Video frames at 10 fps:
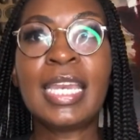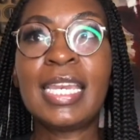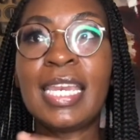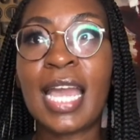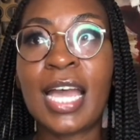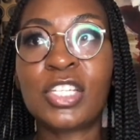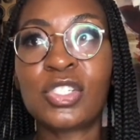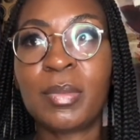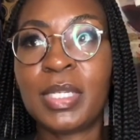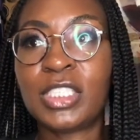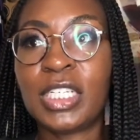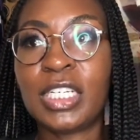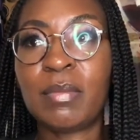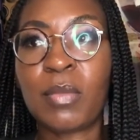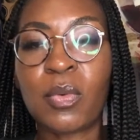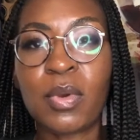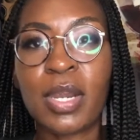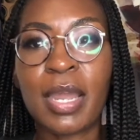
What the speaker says: Not so much anymore.